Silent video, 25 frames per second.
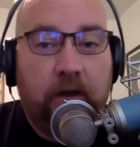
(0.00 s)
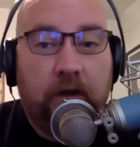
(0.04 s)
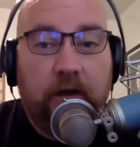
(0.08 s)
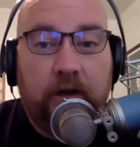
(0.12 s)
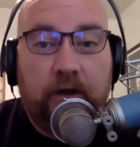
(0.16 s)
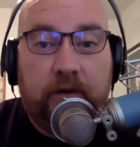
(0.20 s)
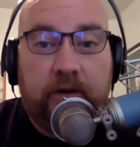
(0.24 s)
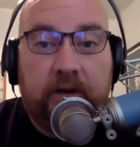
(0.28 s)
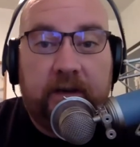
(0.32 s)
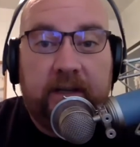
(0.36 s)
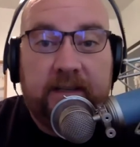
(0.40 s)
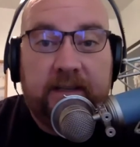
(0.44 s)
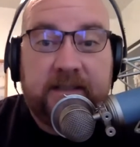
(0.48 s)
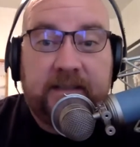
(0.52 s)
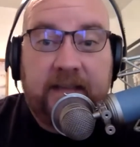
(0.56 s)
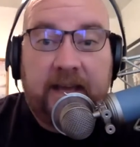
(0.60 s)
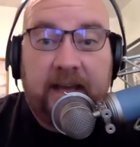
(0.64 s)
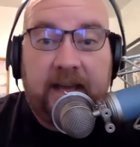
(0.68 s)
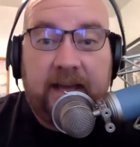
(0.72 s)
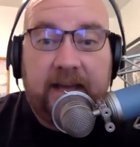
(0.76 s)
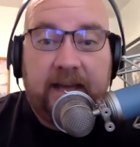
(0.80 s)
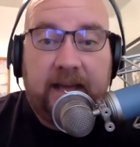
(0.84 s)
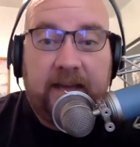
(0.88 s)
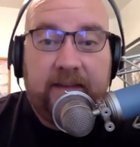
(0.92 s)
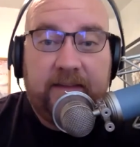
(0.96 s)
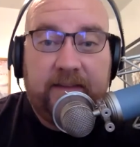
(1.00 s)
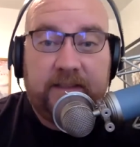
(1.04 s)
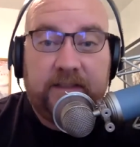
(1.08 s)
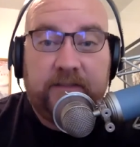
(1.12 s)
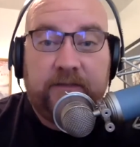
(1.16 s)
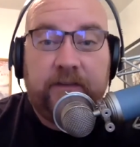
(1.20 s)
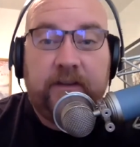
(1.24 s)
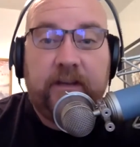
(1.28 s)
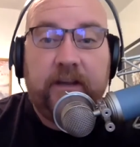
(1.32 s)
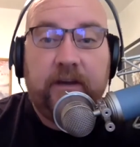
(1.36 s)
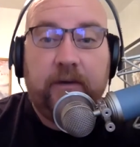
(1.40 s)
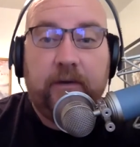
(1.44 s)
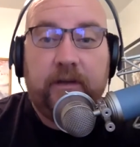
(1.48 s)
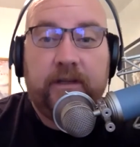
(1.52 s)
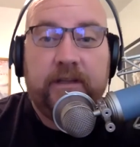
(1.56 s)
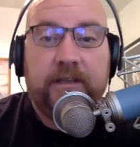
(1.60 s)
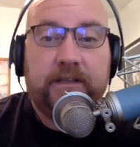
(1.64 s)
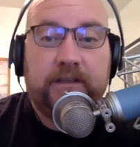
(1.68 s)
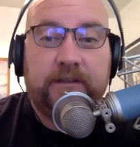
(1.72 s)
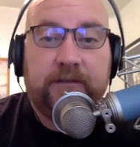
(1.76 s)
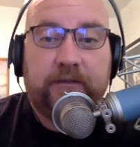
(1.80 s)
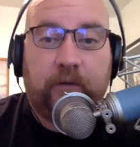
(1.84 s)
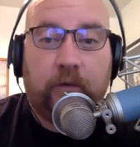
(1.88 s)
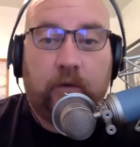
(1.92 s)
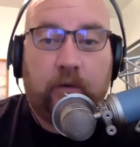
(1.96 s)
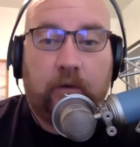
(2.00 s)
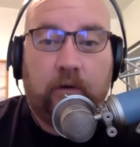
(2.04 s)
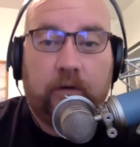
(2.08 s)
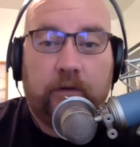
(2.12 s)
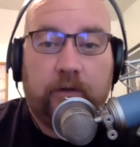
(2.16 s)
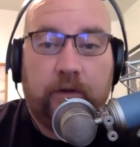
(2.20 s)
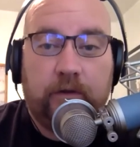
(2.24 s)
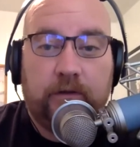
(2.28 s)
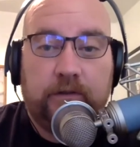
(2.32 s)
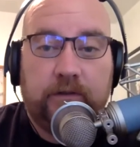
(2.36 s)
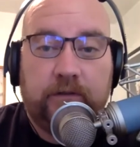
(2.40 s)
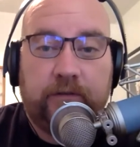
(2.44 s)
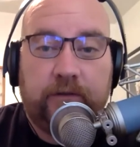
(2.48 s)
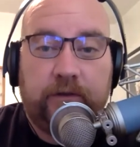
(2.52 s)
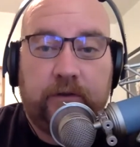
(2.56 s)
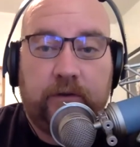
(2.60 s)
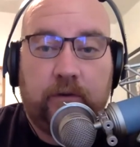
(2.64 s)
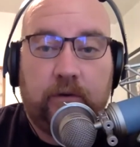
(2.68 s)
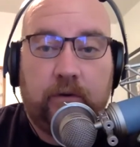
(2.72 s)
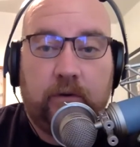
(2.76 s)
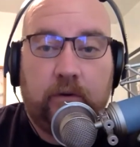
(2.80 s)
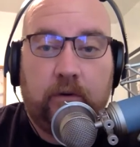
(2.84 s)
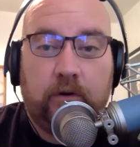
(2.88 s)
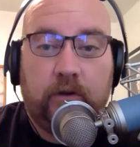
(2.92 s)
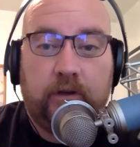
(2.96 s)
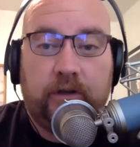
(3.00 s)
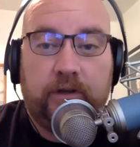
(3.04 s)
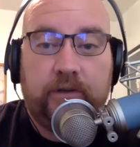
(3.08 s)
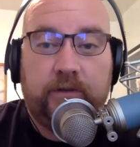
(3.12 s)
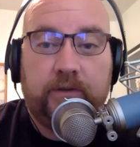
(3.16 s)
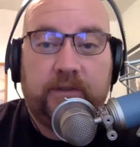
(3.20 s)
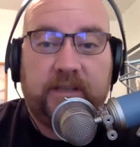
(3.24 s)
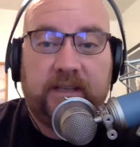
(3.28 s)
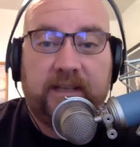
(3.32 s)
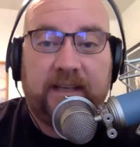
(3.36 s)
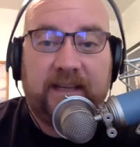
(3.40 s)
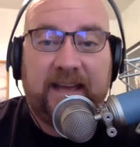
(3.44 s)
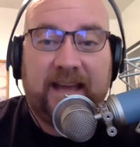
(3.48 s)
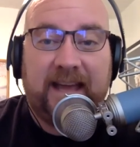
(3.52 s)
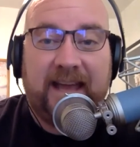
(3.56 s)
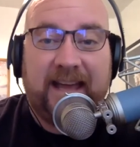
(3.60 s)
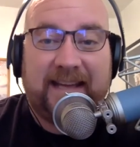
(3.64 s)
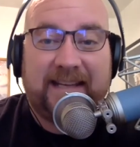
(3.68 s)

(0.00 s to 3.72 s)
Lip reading: Greetings, gang. Hey, this video is for those of you who are using